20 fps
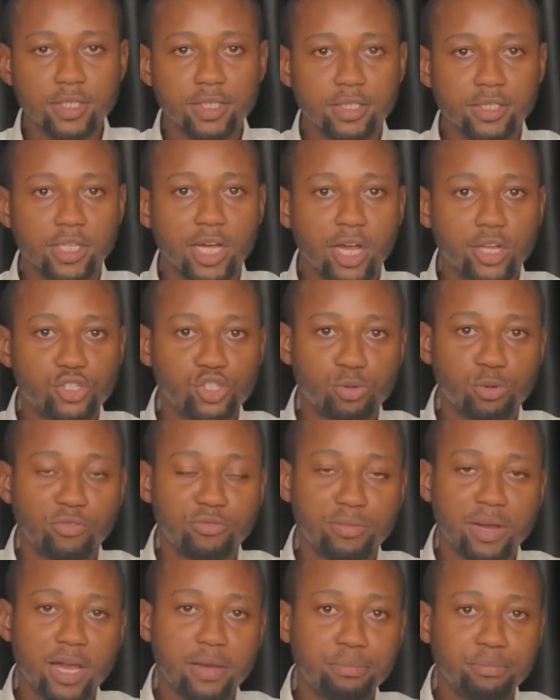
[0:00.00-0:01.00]
Now, in some
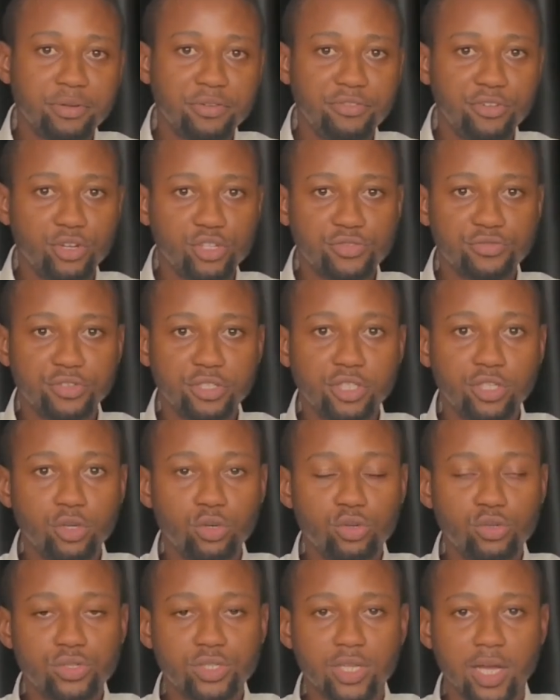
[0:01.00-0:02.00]
of my previous
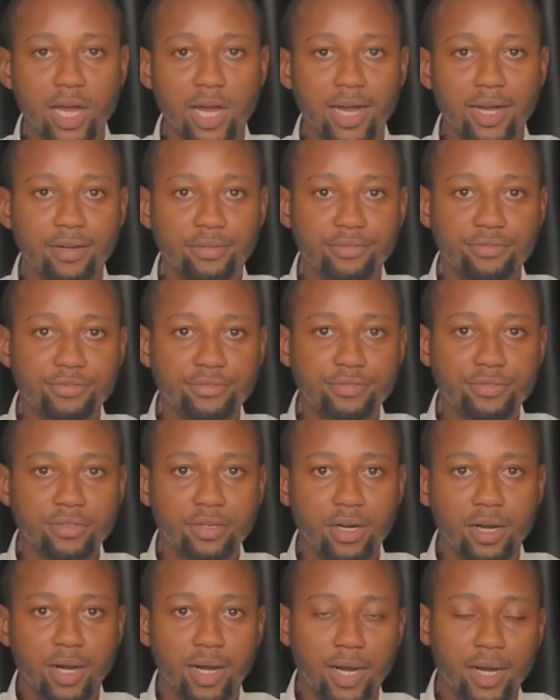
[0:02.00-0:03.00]
videos,
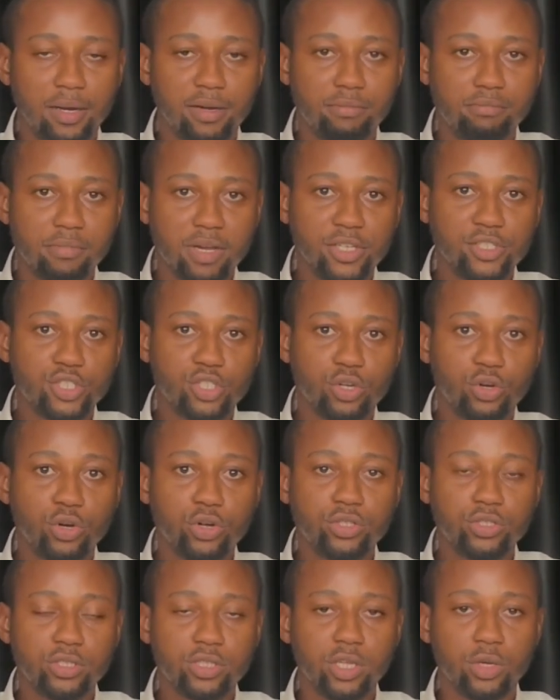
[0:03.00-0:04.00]
I've
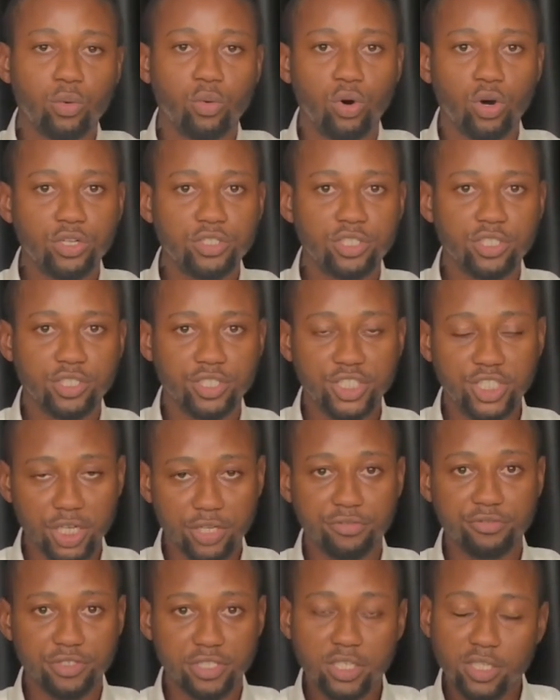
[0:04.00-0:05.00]
mentioned the word
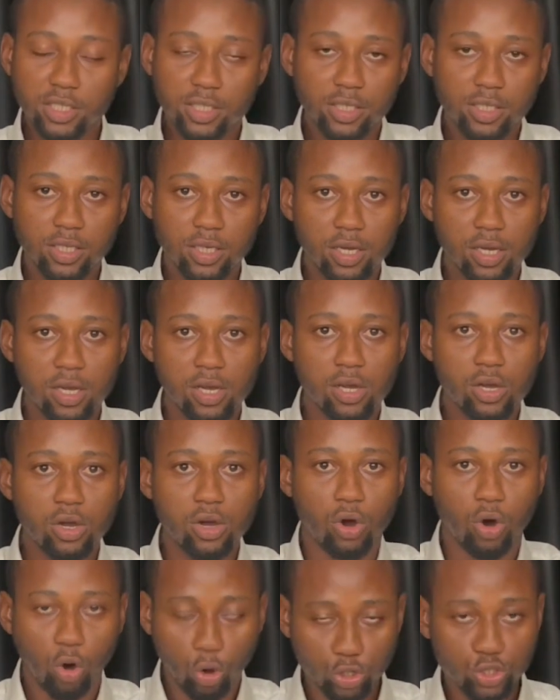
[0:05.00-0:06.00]
JV
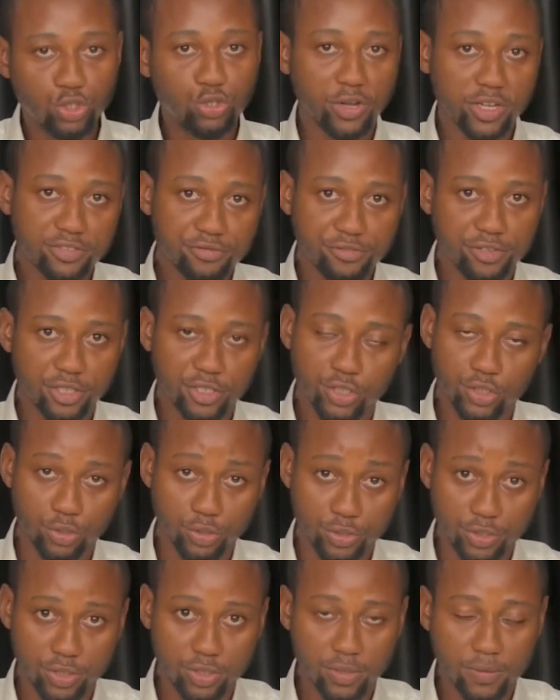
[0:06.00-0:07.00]
or joint
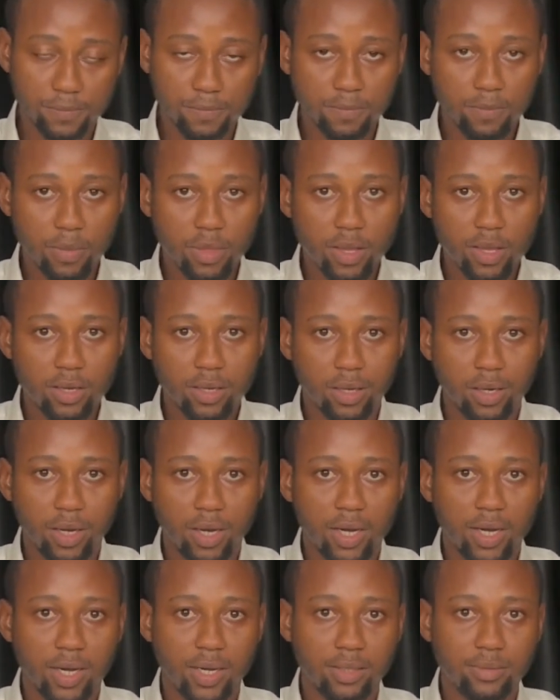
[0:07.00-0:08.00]
ventures.
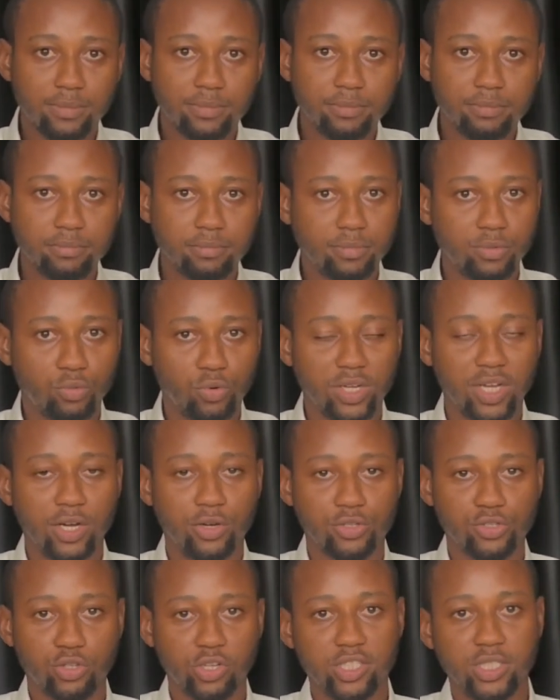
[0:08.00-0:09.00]
When
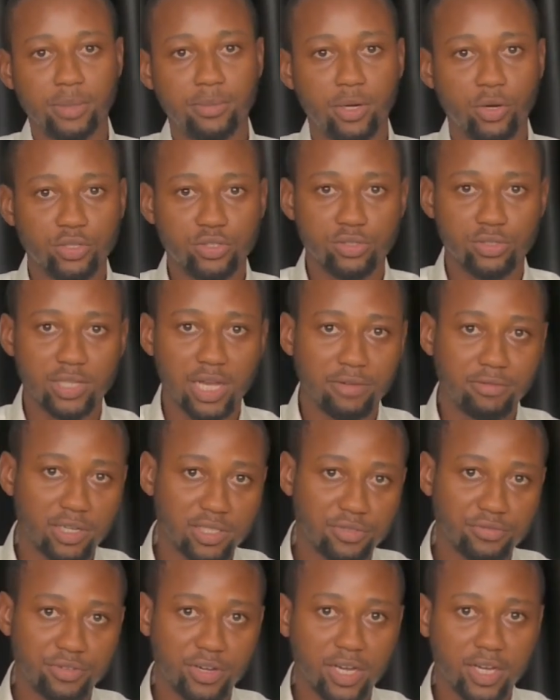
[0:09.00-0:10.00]
I was talking about
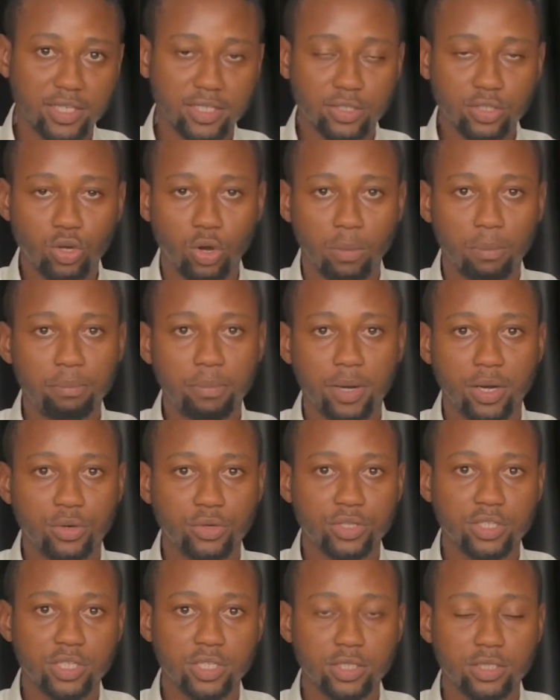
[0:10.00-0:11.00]
diversifying,
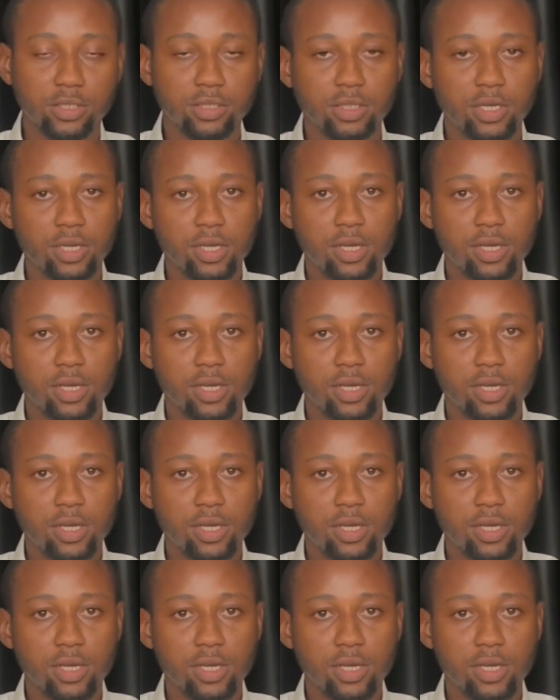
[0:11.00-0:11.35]
compounding,